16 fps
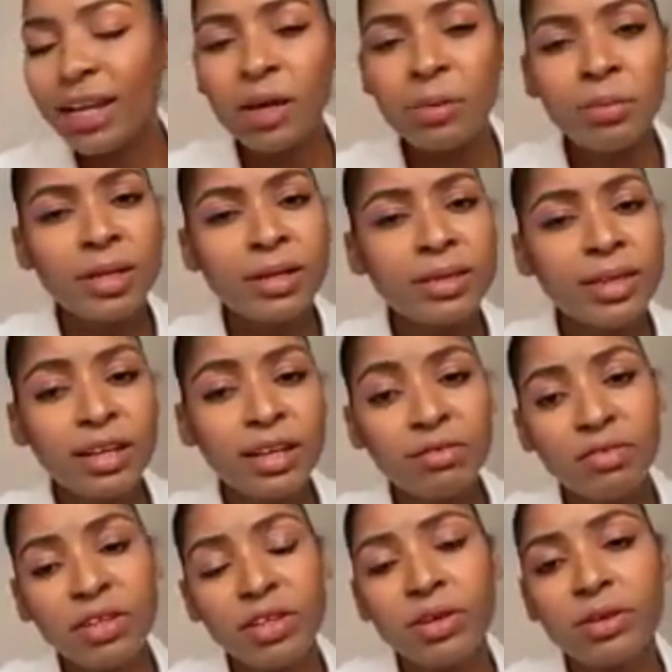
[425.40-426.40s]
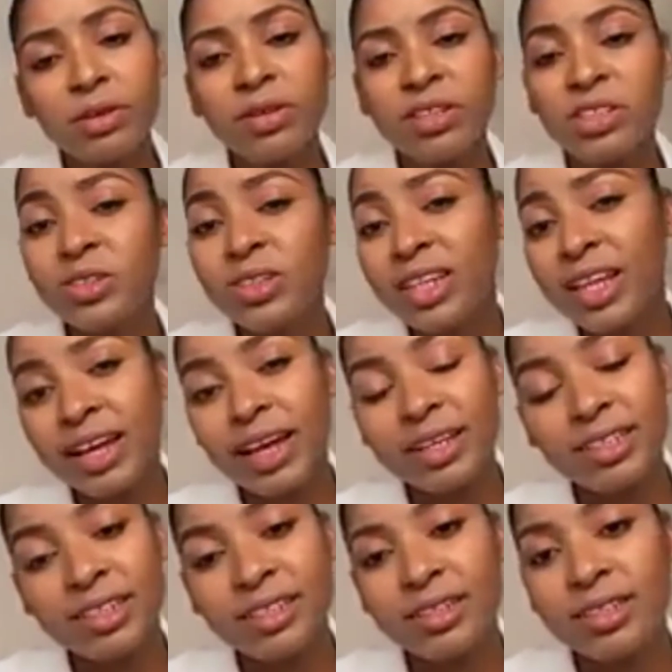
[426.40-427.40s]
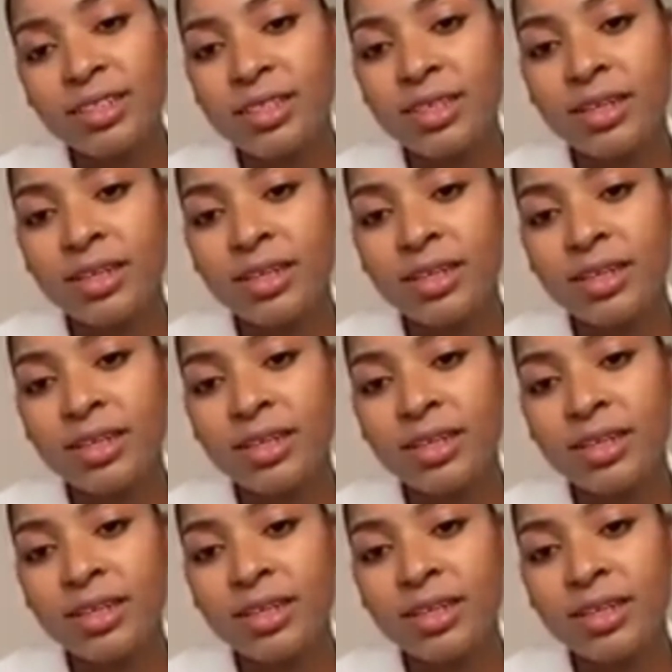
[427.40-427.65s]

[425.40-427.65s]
Mainga made that video. It's not like I didn't